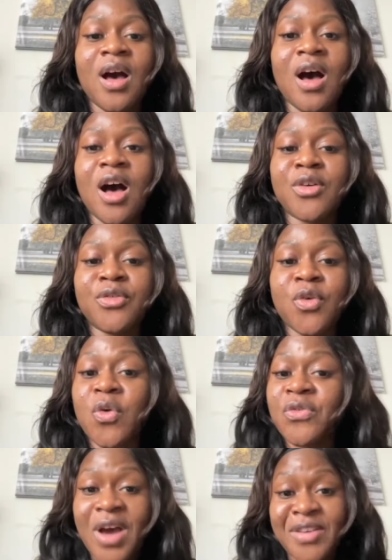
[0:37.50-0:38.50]
uh,
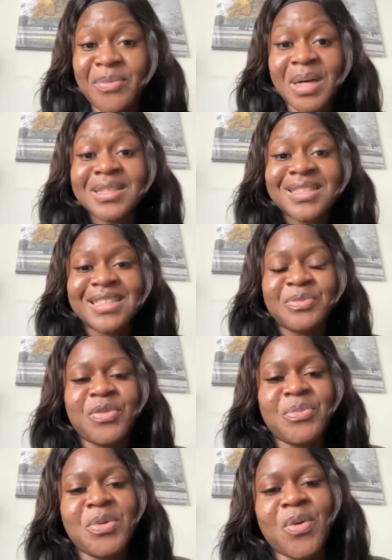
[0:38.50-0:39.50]
four five months since
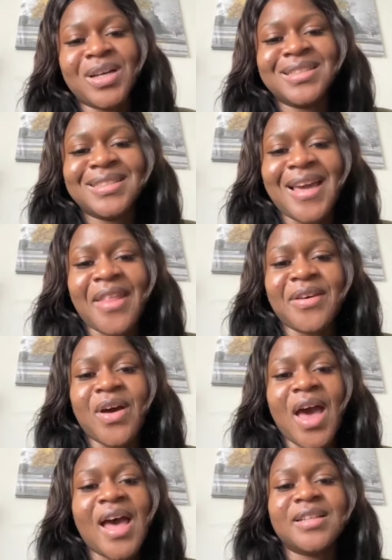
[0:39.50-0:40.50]
we've been working
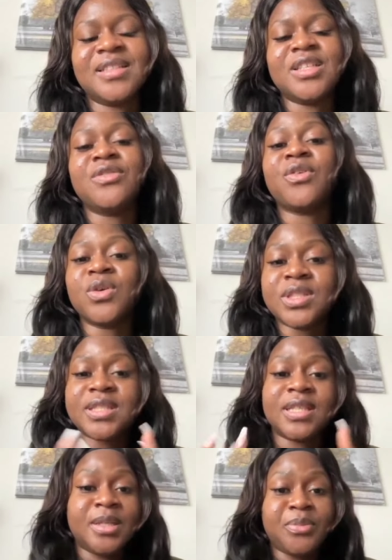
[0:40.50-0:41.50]
together, and uh, you've
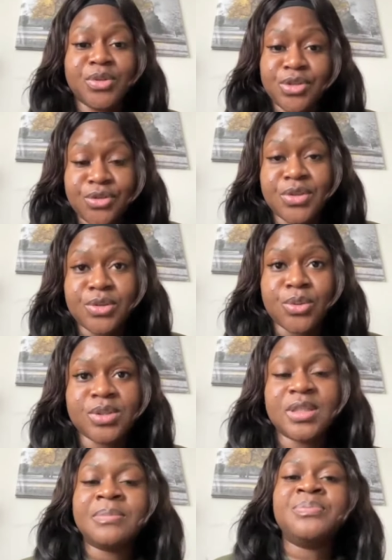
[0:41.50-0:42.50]
consistently produced
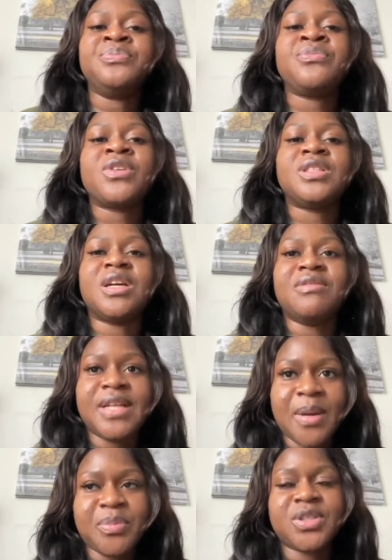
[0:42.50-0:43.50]
results, which I
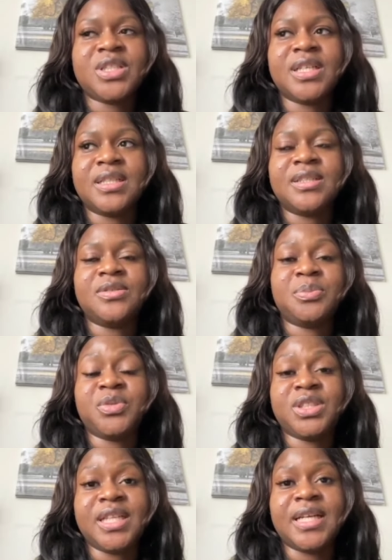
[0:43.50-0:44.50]
really appreciated.
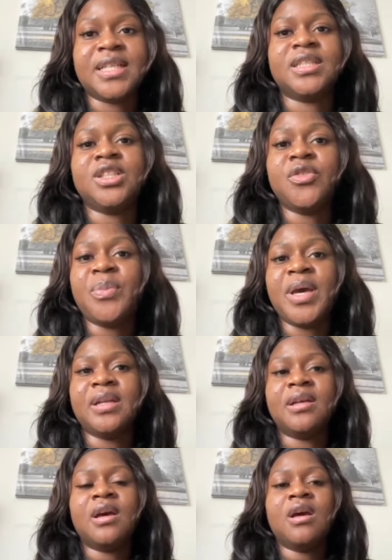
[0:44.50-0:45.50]
Appreciated. You've
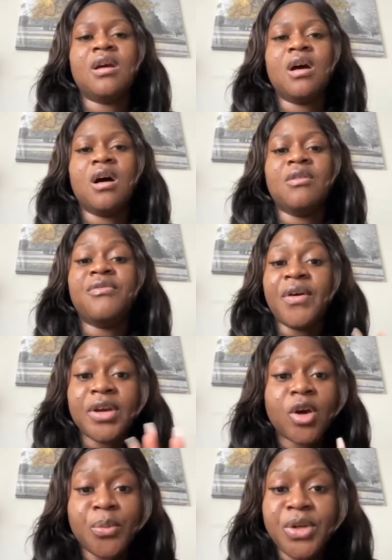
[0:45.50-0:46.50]
been uh,
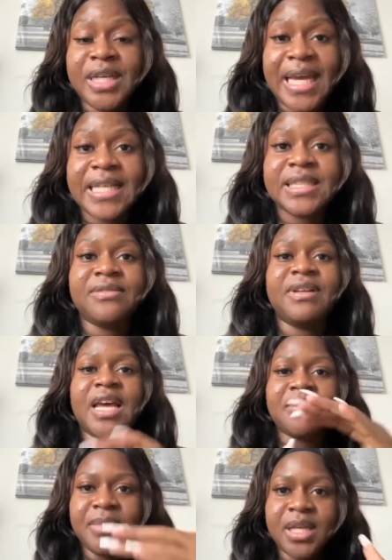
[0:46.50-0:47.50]
very communicative,
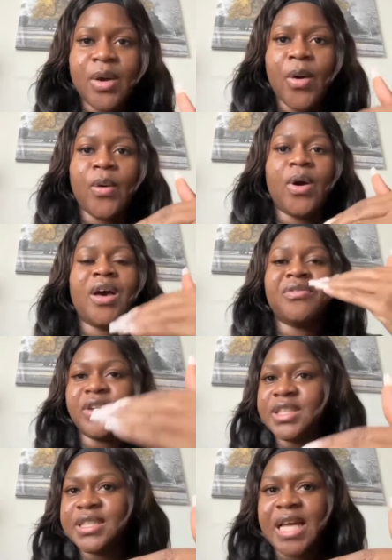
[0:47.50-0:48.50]
letting me know
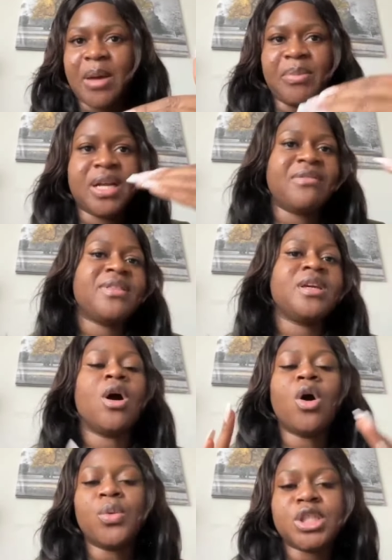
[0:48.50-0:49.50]
every step and everything,
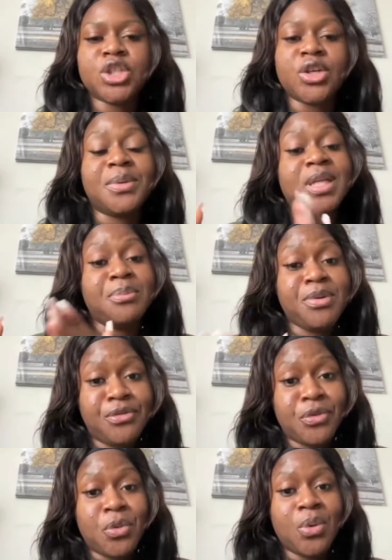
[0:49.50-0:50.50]
always showing me the
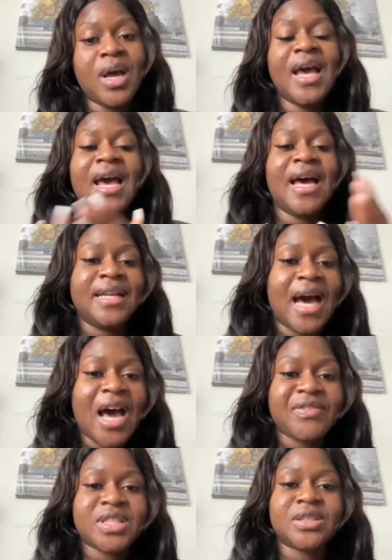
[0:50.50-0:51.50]
before and the
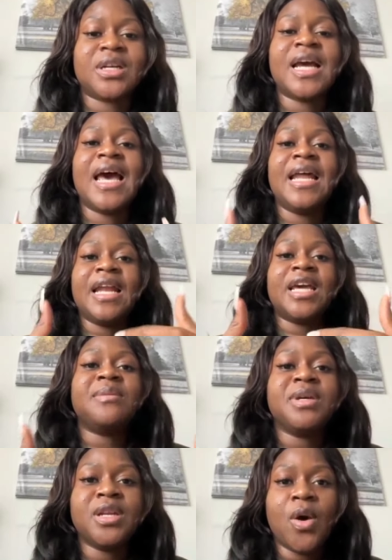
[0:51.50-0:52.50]
after, and
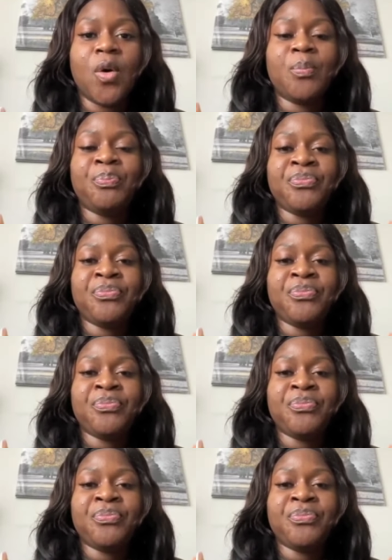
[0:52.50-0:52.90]
letting me know